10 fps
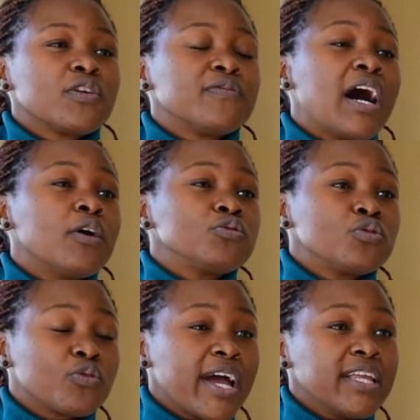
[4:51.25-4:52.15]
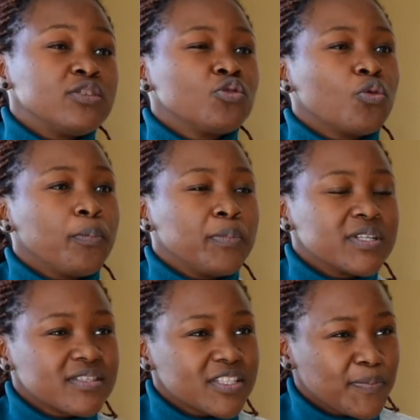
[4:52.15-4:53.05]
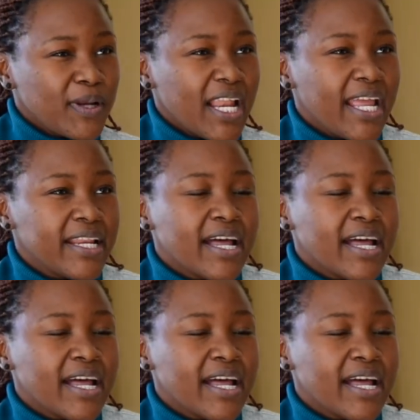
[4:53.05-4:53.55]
of how to write your business plan,